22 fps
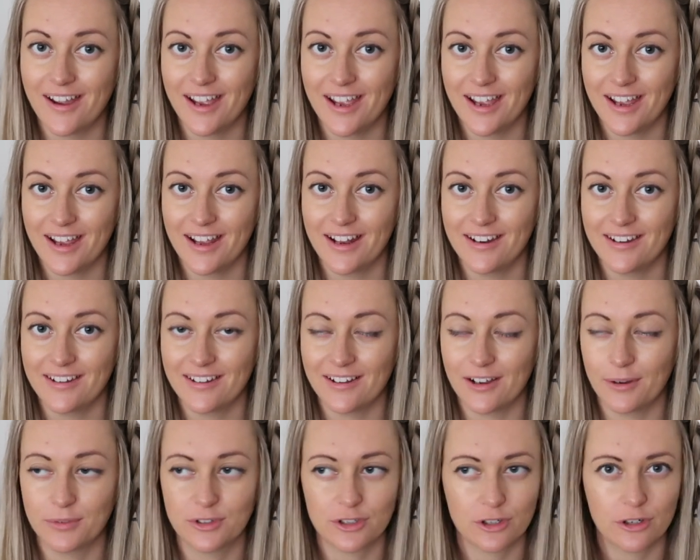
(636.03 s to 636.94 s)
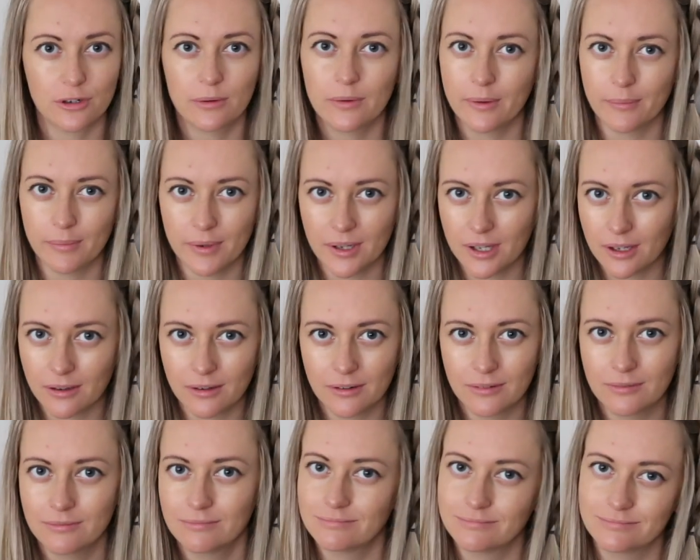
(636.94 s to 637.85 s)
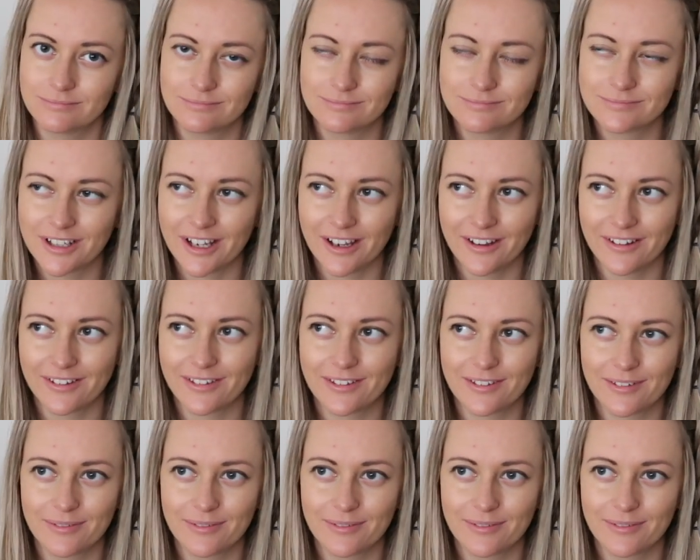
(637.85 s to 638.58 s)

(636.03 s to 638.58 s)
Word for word: and I'm sure it won't be long because